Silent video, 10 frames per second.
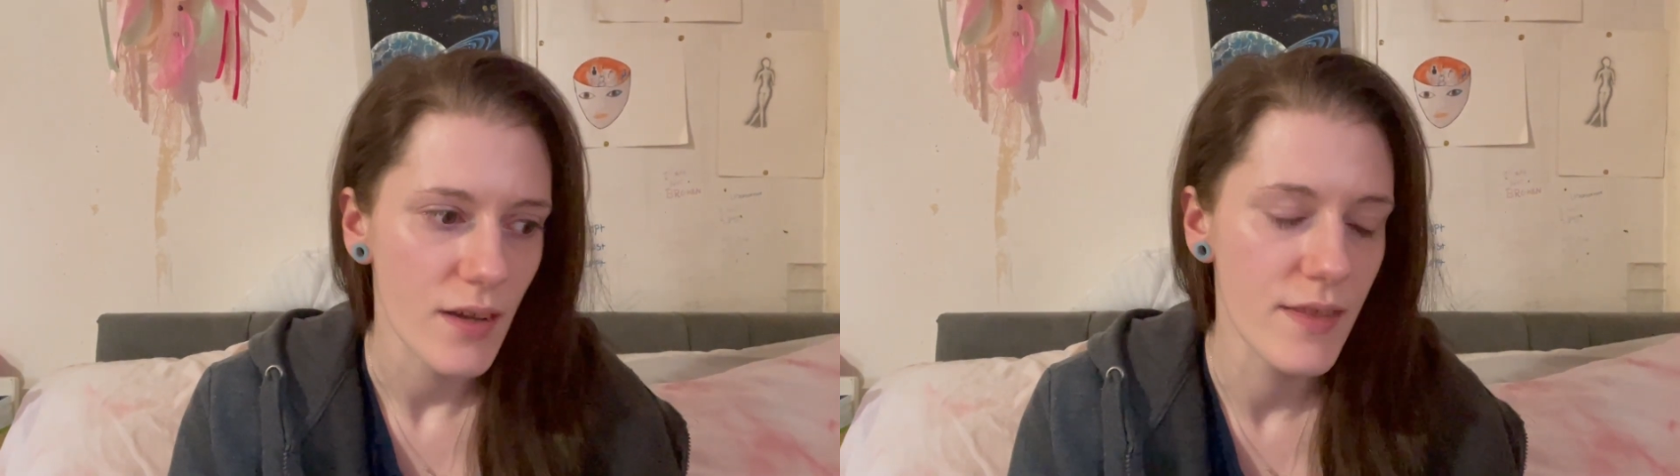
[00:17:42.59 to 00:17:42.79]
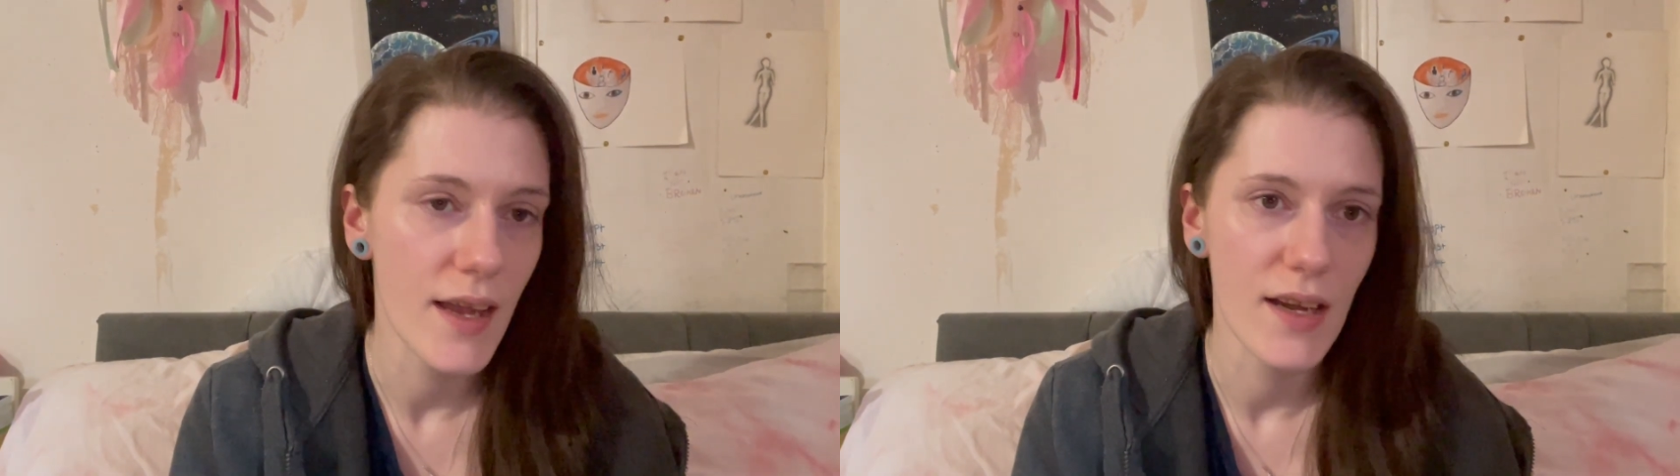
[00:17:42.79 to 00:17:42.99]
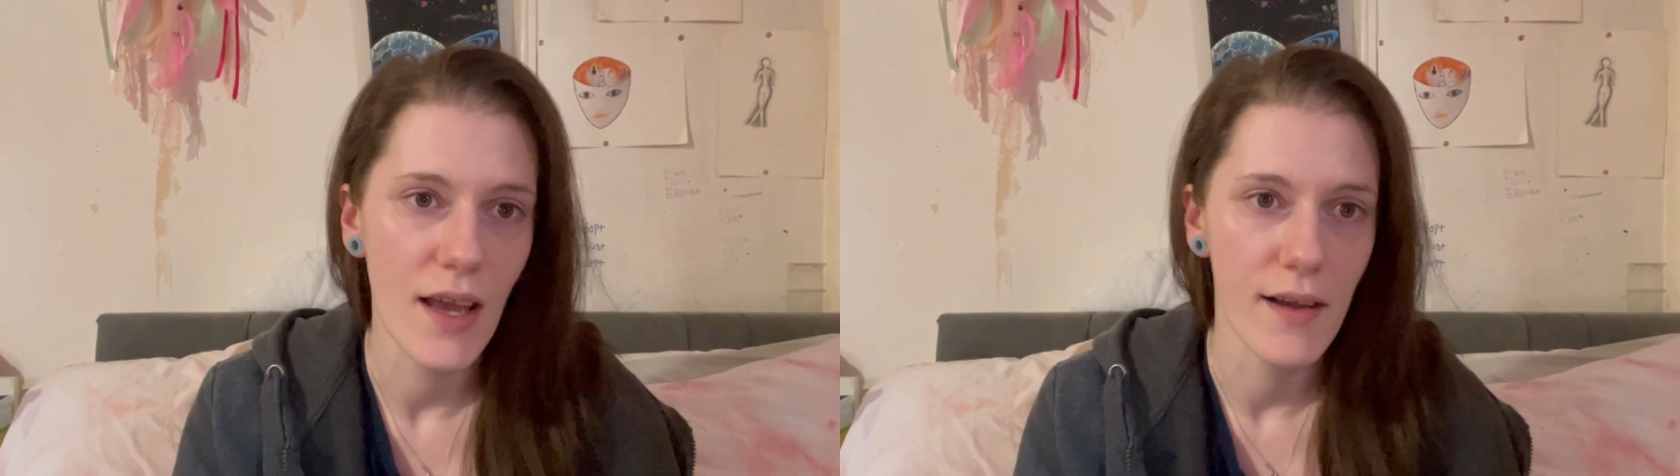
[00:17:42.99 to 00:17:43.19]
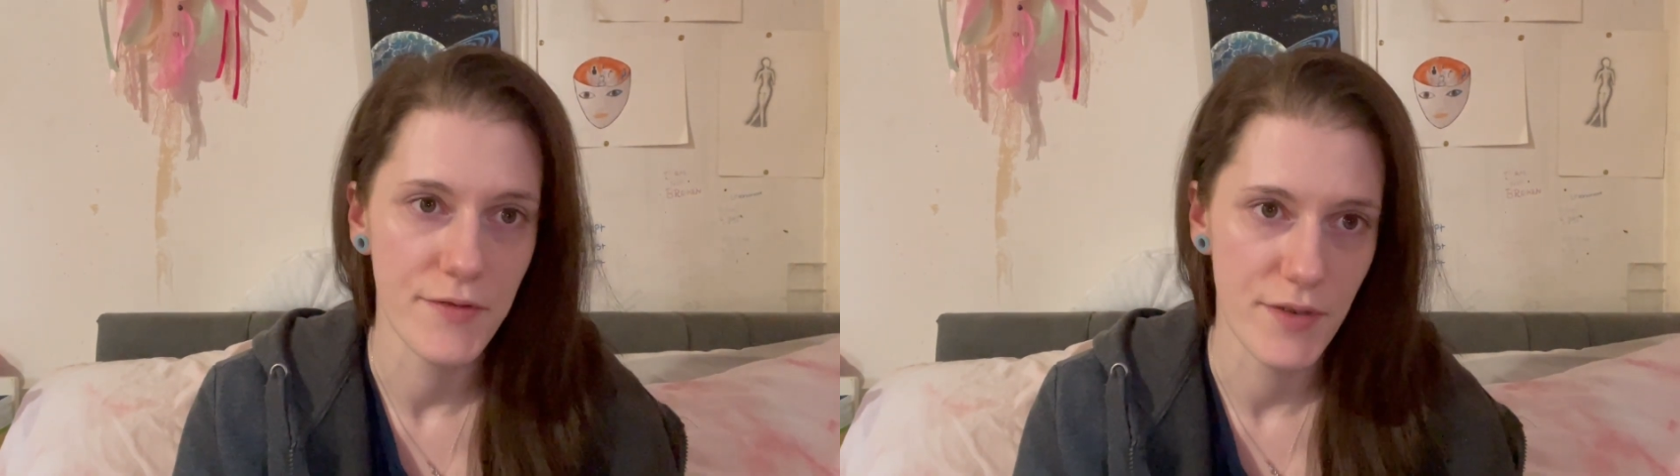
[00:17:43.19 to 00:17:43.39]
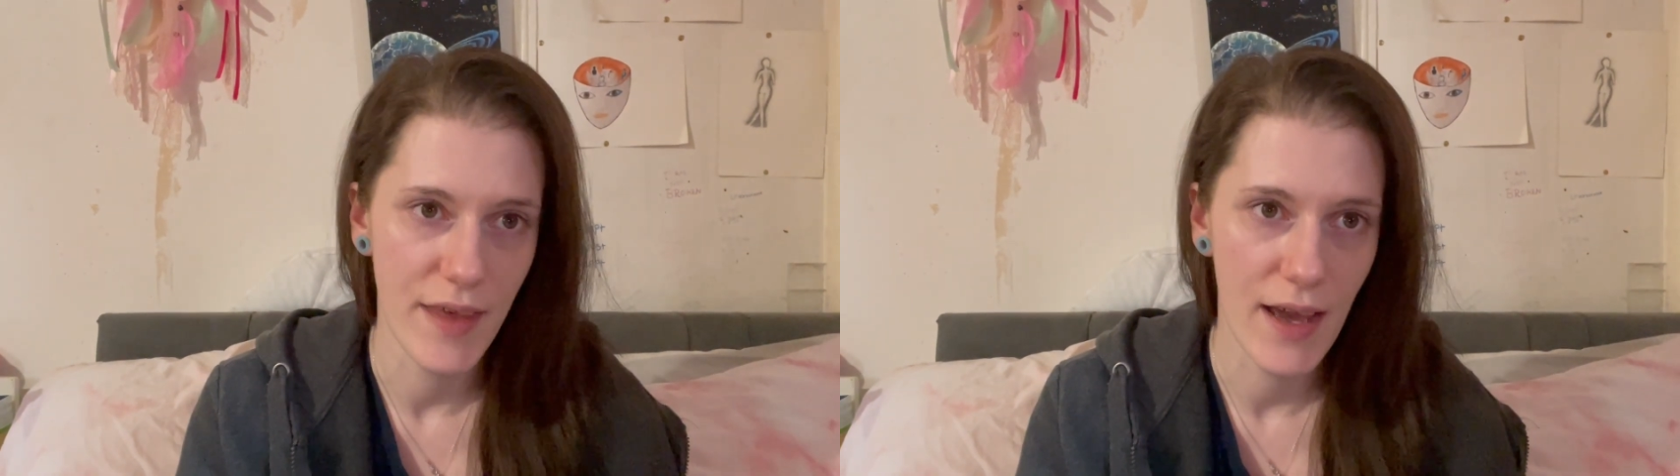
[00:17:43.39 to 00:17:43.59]
Then
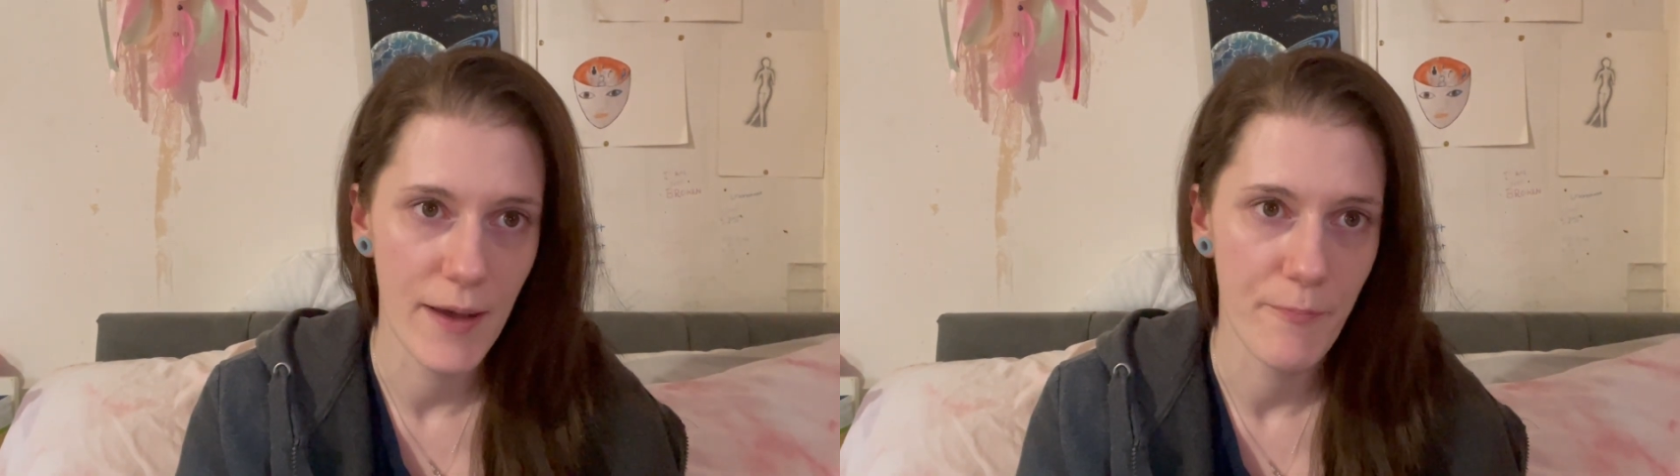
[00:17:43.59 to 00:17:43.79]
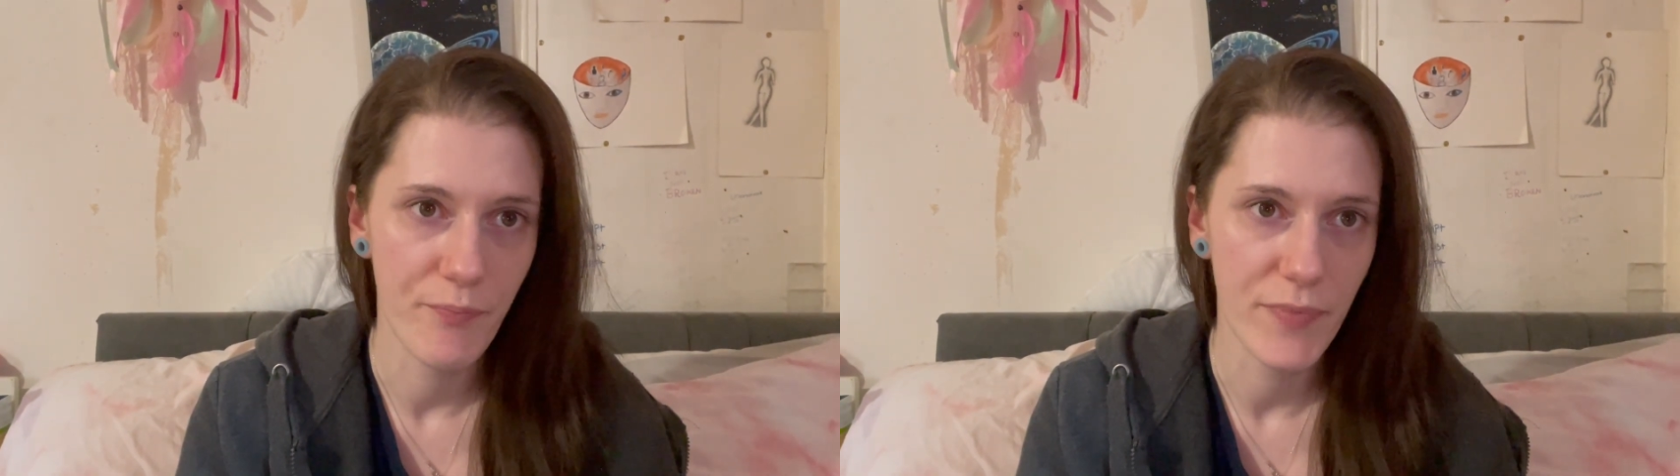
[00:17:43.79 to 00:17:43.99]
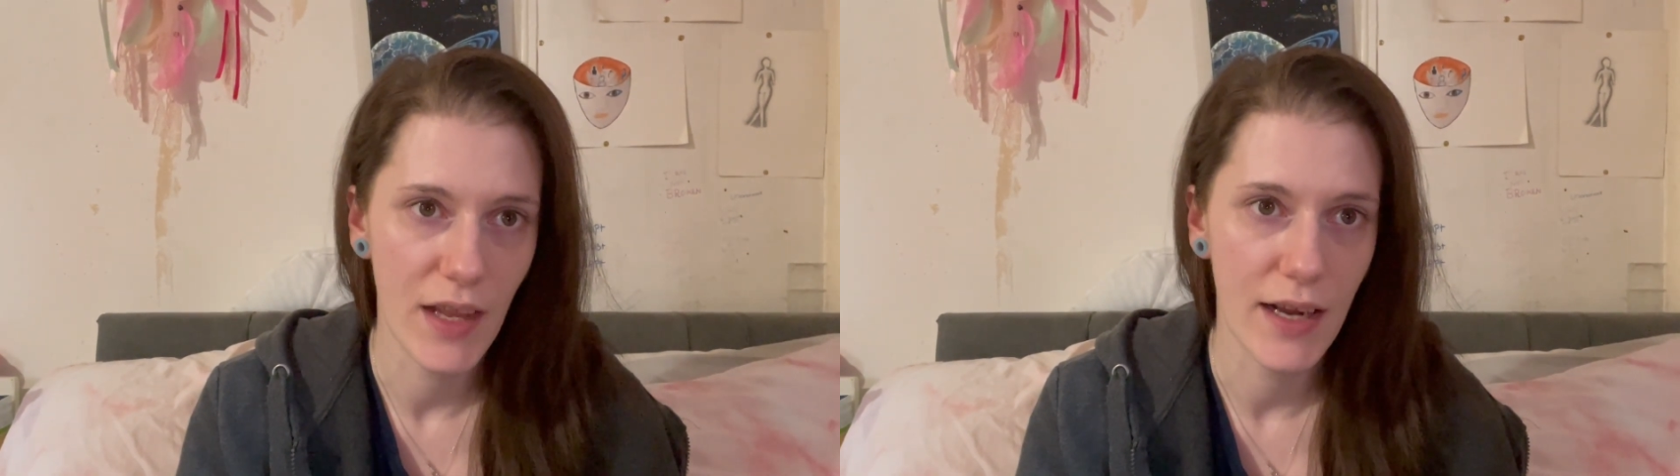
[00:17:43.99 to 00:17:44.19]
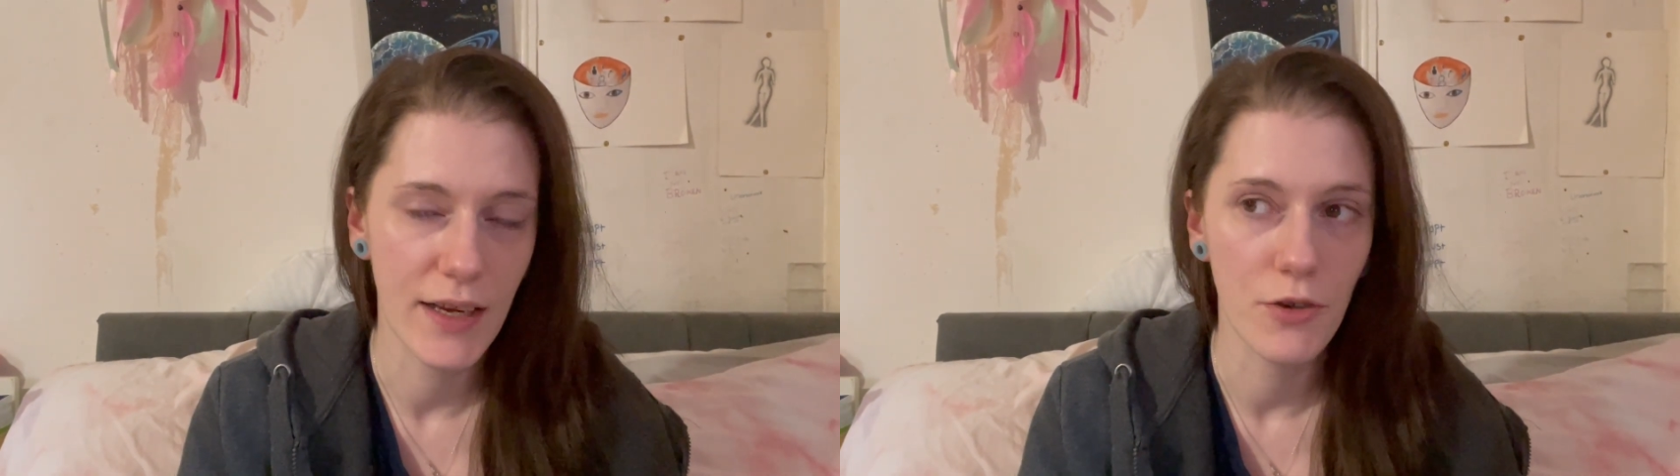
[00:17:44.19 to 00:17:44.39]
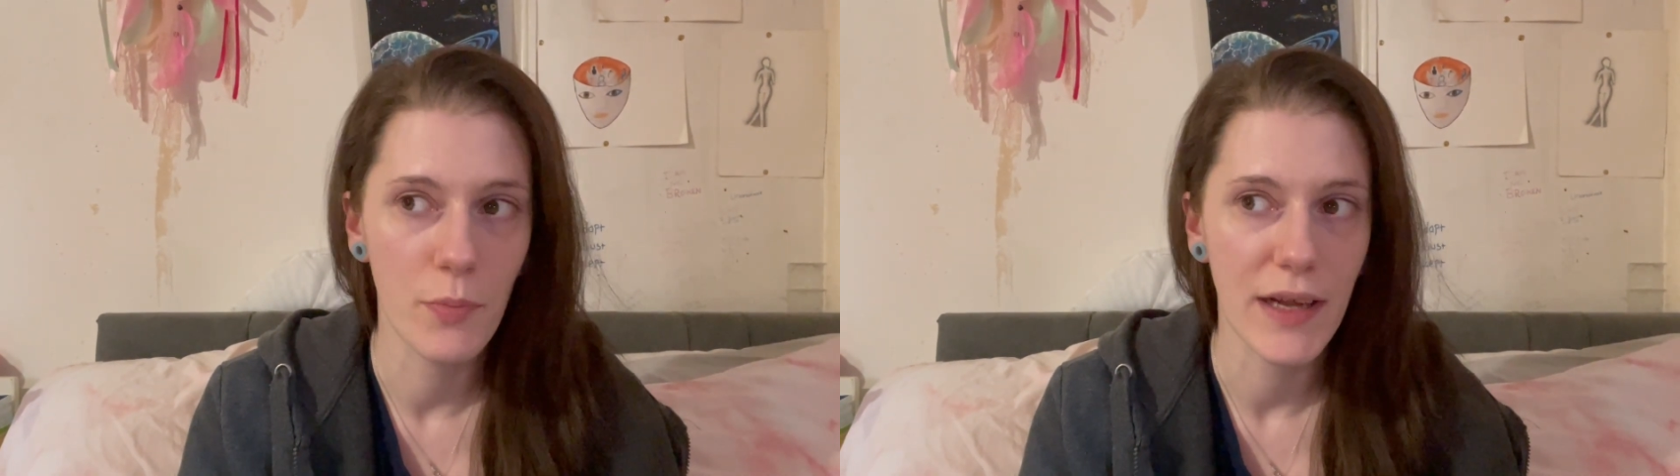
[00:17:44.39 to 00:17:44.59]
after that, I
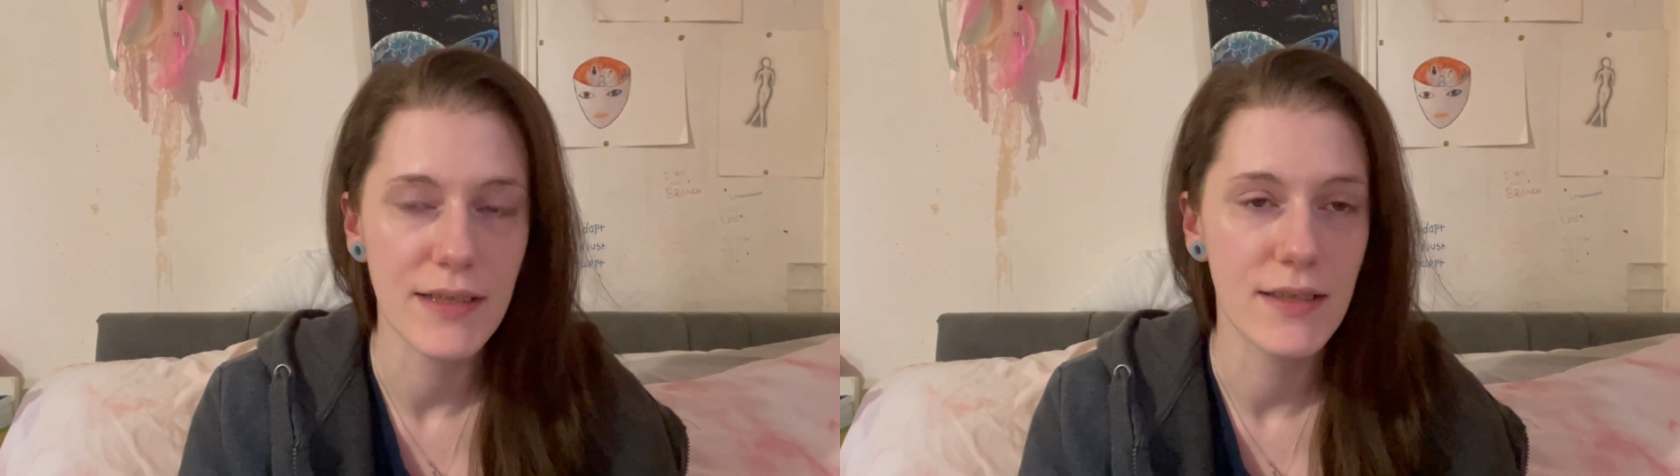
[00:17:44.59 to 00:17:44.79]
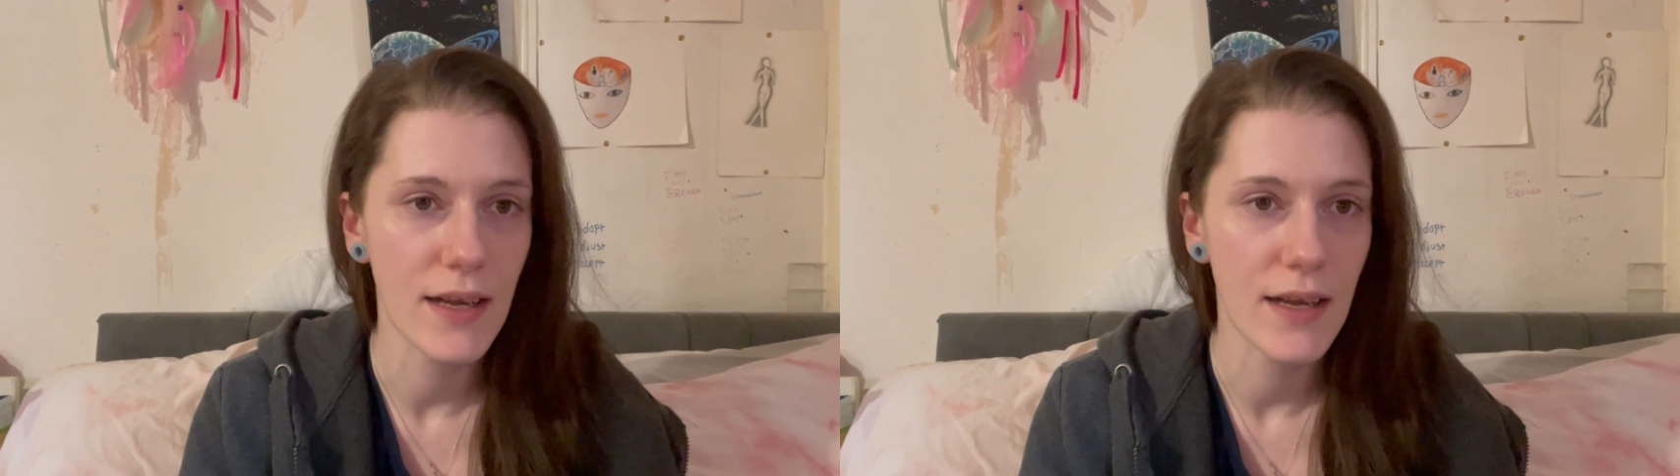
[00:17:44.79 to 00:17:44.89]
didn't go back to the